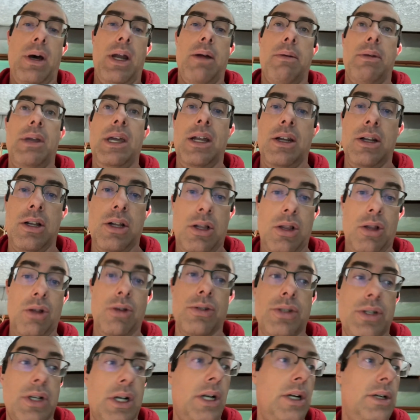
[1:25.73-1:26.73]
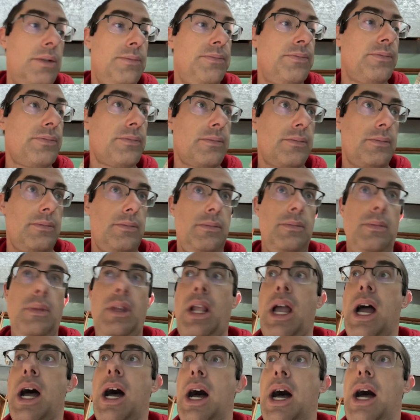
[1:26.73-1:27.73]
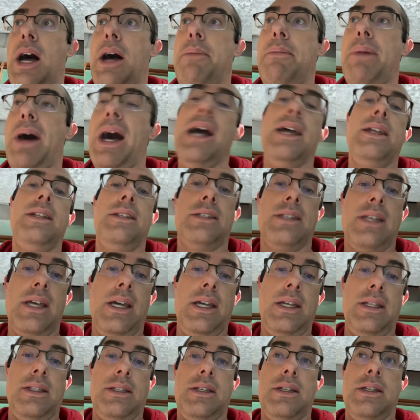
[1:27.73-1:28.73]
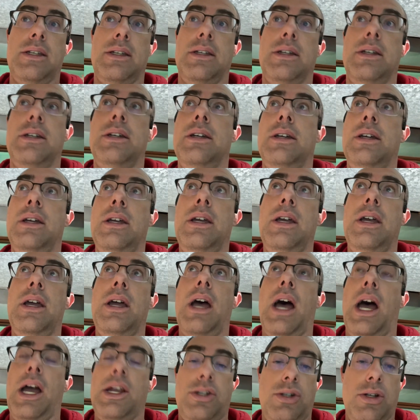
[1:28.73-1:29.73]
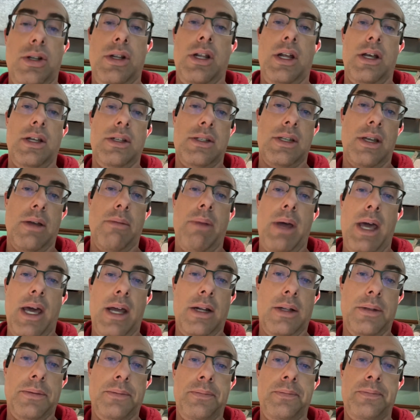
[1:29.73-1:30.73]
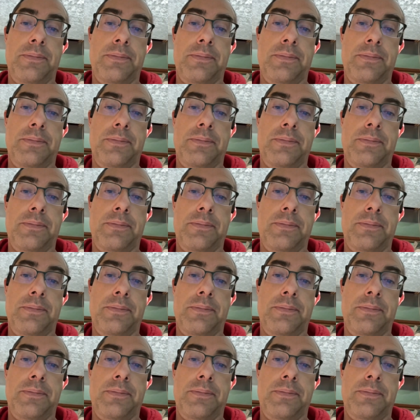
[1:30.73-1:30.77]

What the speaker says: I'm getting closer. Hindsight, I should have done a sub panel.